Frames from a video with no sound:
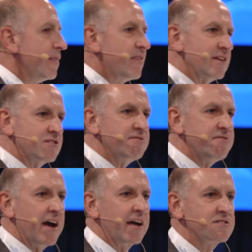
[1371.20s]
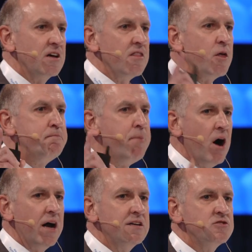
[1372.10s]
That's a fact. The
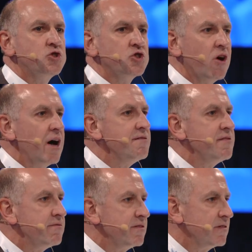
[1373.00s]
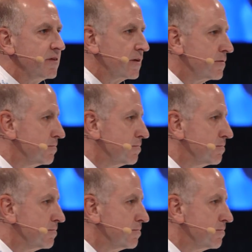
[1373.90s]
buyers drive everything.